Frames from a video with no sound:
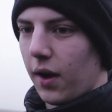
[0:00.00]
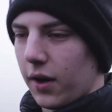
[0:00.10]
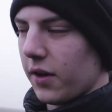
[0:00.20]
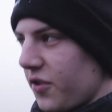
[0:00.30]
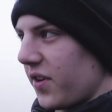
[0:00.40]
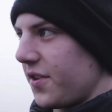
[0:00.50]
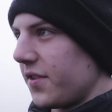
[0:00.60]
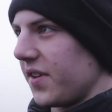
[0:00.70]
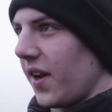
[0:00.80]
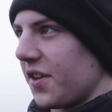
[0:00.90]
I'm going to try
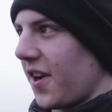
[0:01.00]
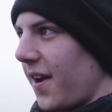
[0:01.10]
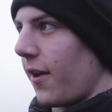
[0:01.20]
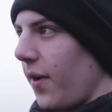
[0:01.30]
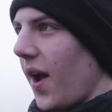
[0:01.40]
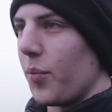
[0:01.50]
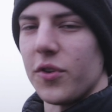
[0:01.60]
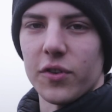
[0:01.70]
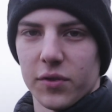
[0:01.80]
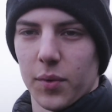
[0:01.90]
shooting at a shallow
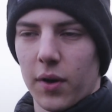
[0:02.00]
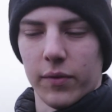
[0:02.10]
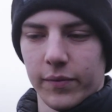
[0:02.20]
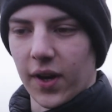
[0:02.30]
aperture as well.